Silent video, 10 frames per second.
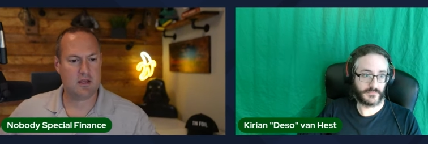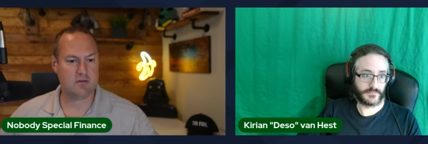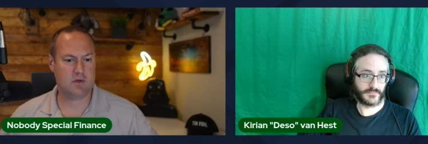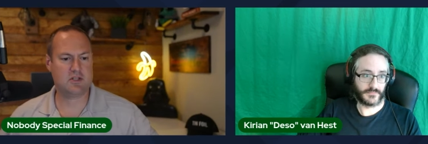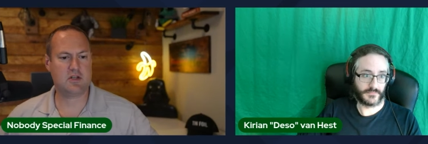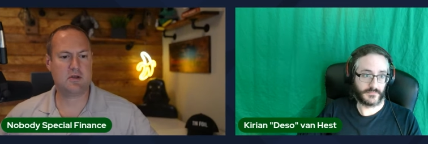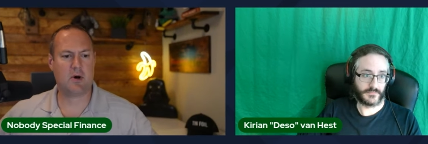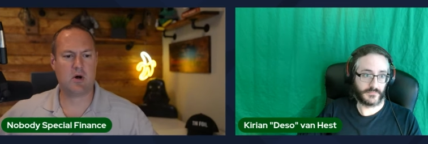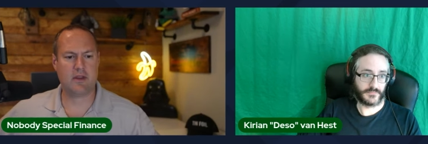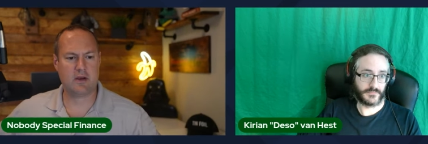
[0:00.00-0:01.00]
Speaker 1: Reach in the
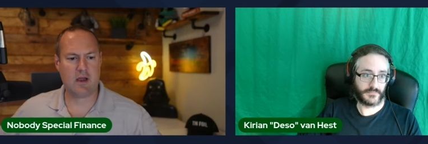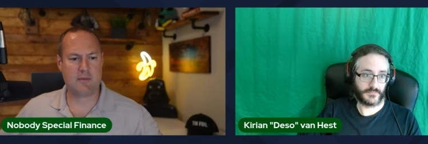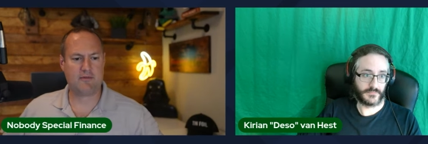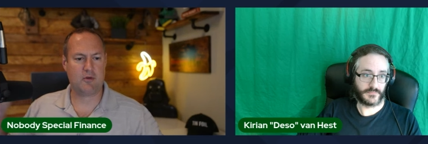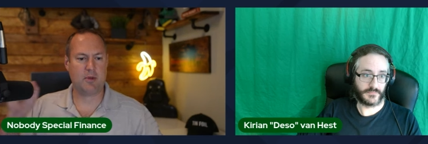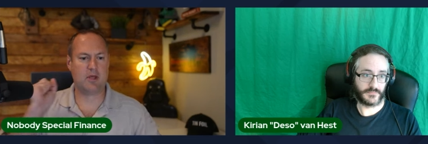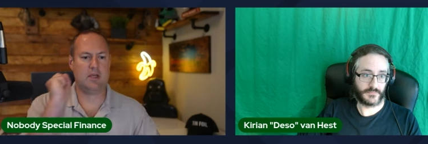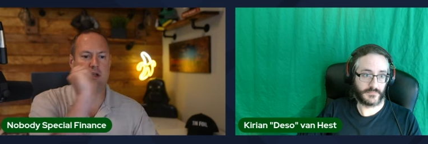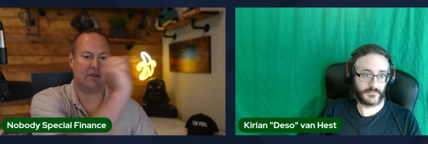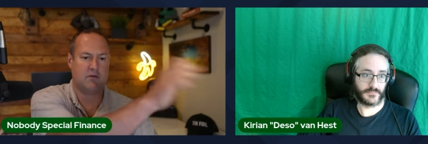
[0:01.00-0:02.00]
bowl, they grab a few billion,
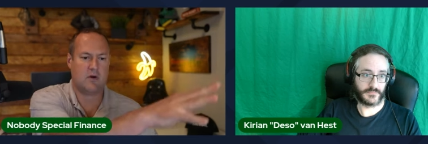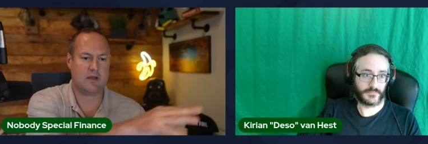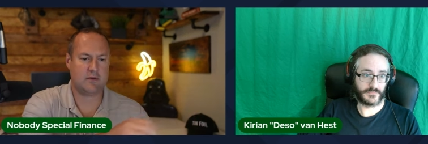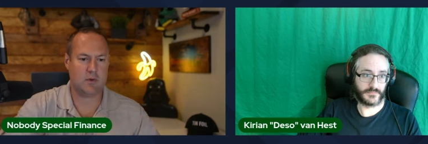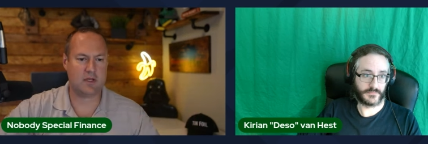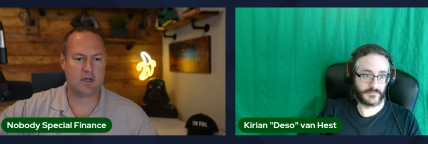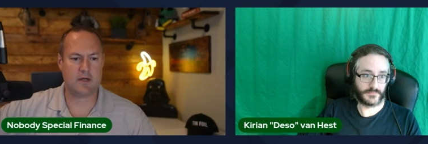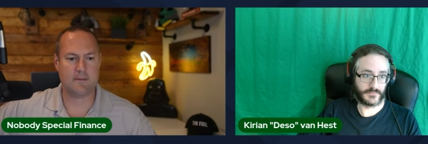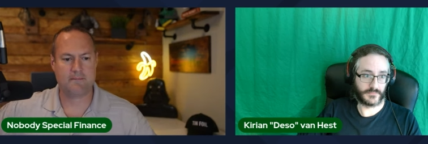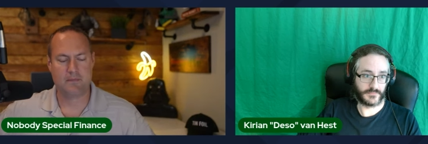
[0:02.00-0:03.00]
they throw it out the
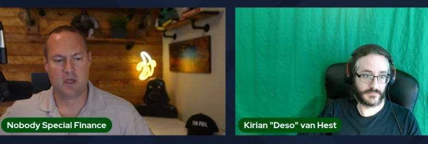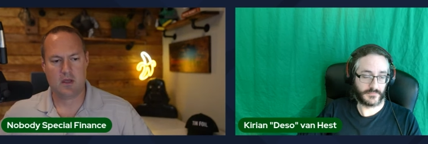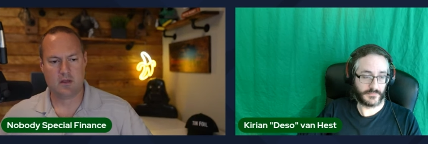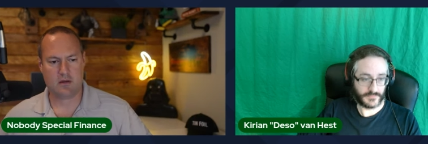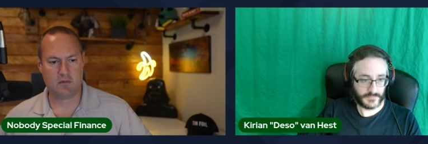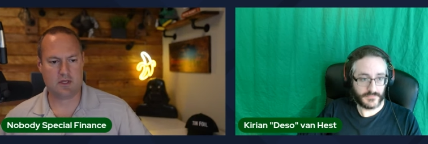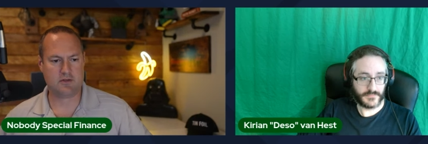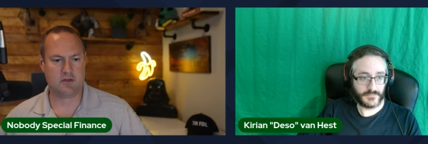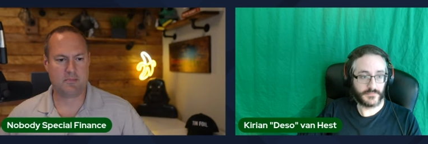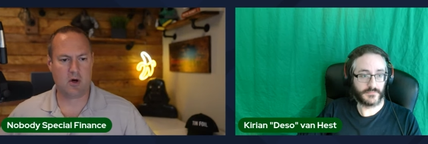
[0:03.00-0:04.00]
window. They reach in
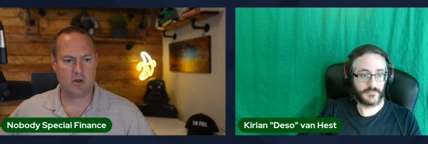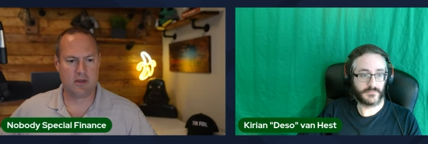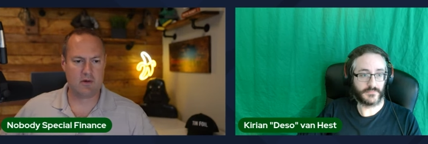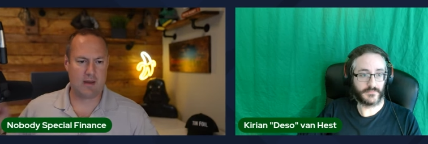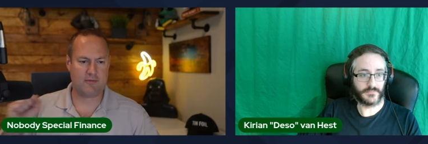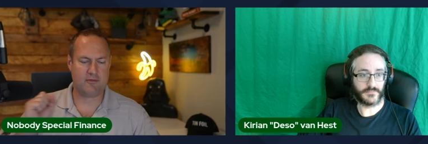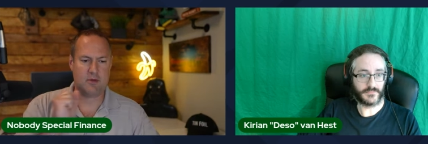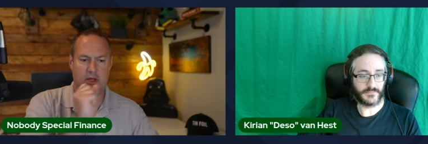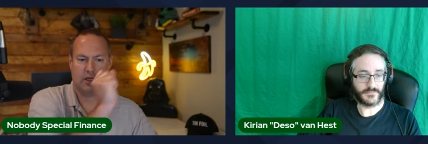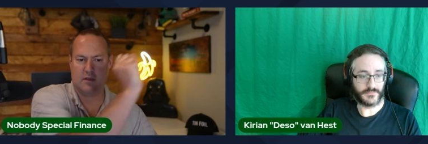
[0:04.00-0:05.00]
the bowl, they grab a few
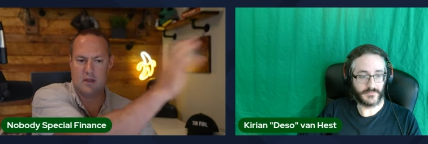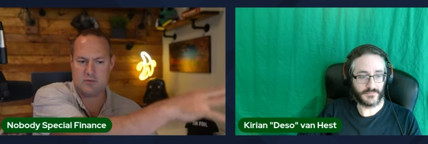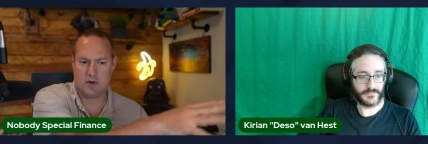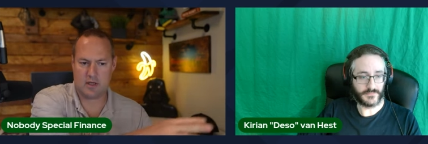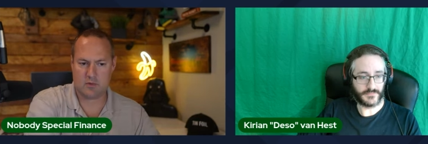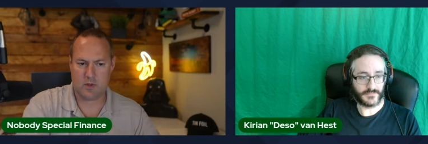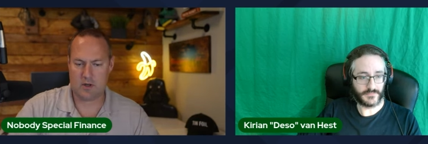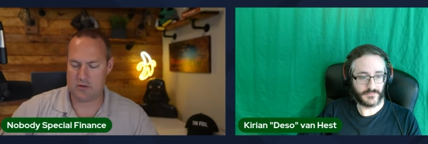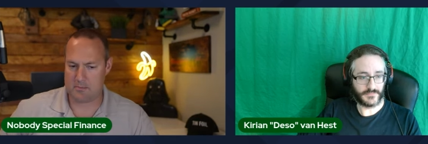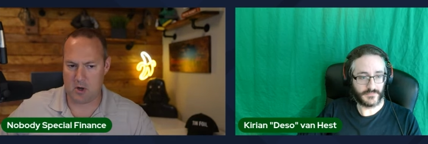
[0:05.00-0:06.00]
million, they throw it out the window.
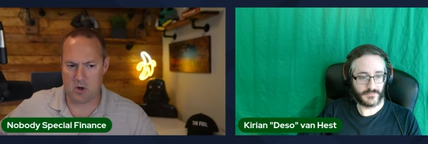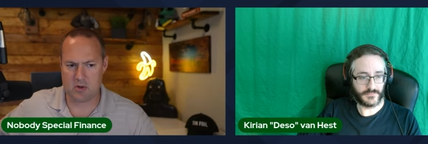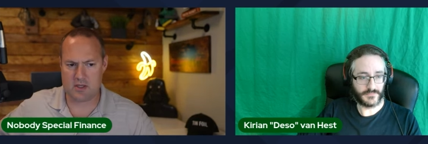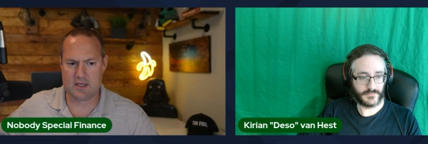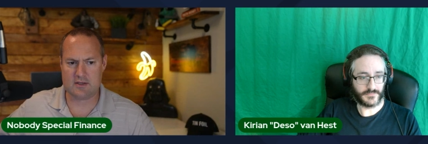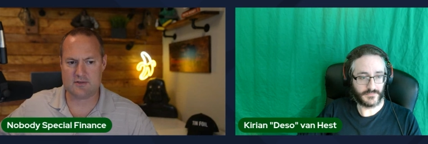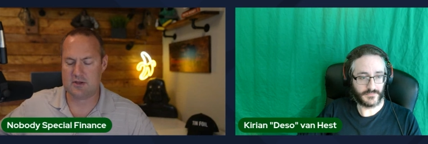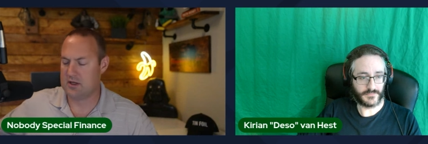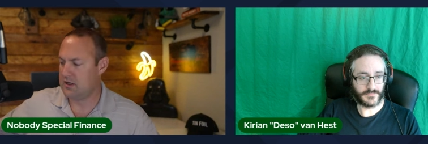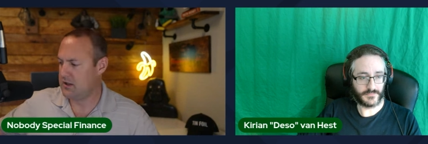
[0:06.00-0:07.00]
The bowl is
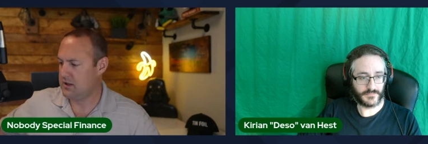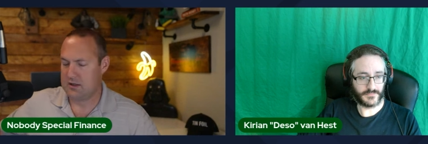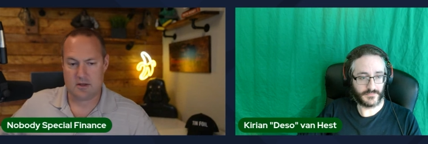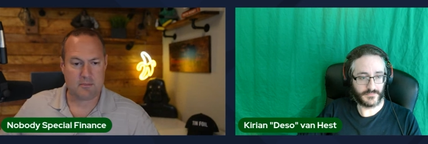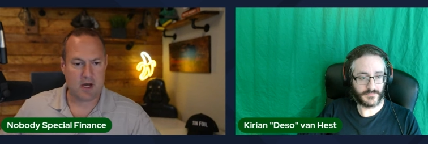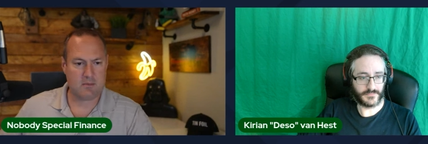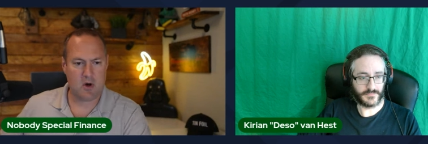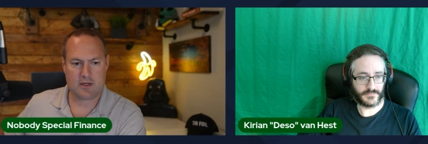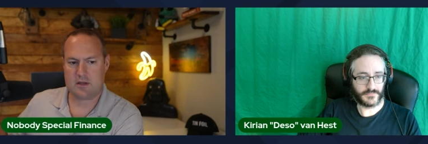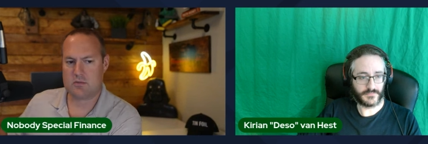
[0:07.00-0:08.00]
the bond
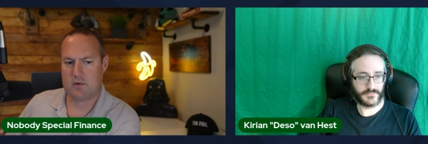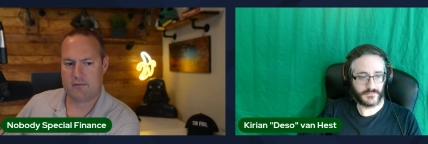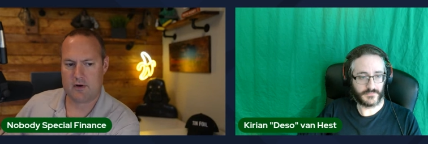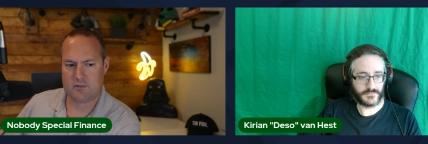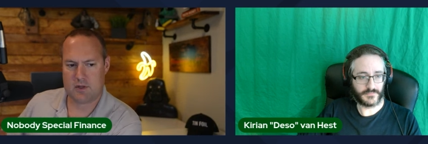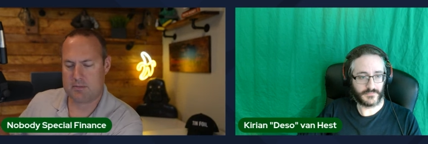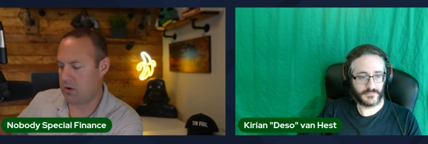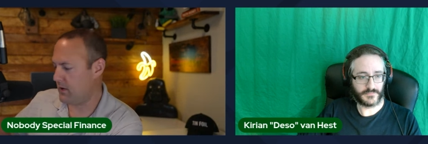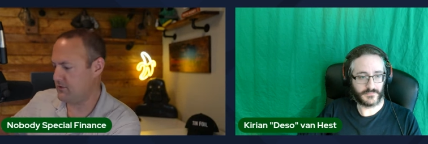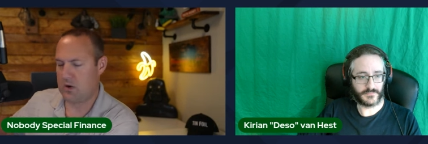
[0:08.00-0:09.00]
market, the reverse
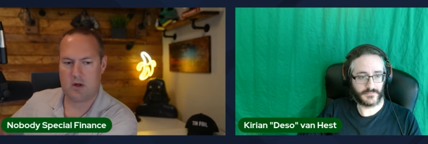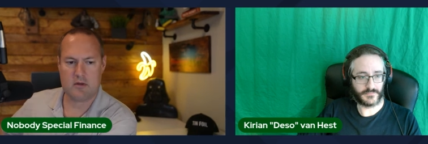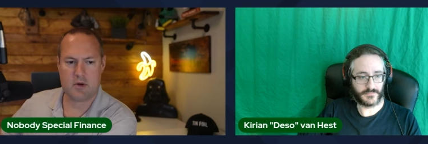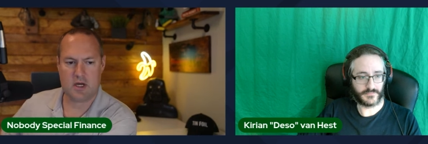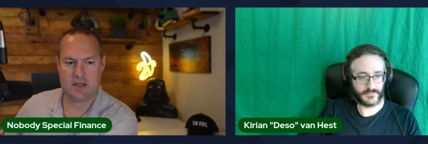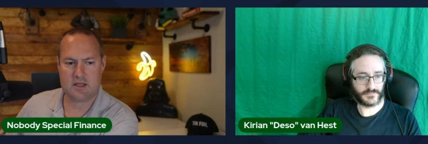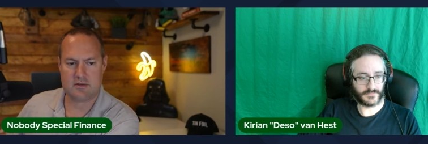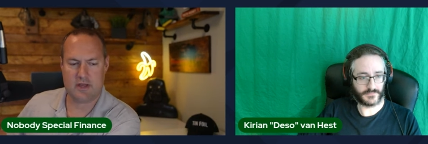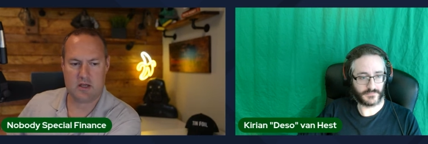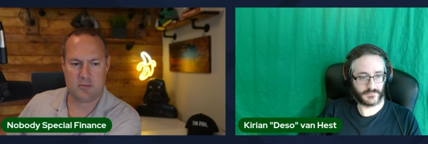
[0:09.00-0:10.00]
repo. It's all the money that's
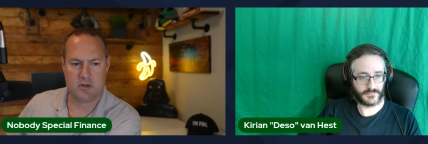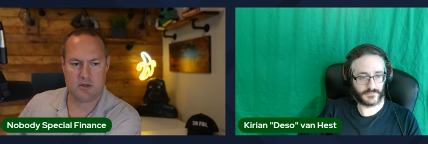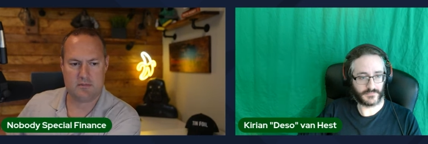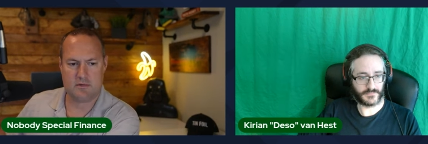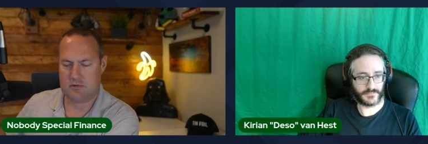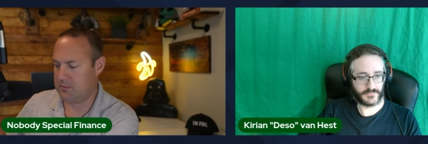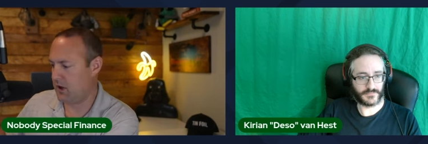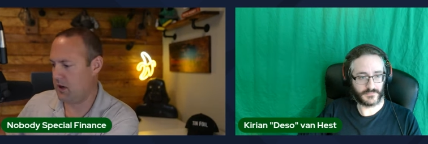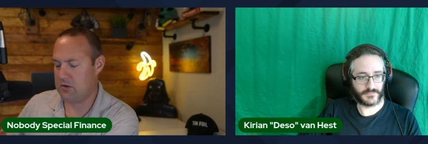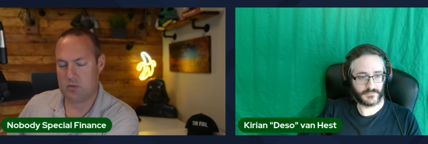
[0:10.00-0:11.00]
available to, to
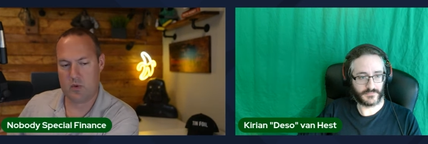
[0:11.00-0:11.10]
borrow.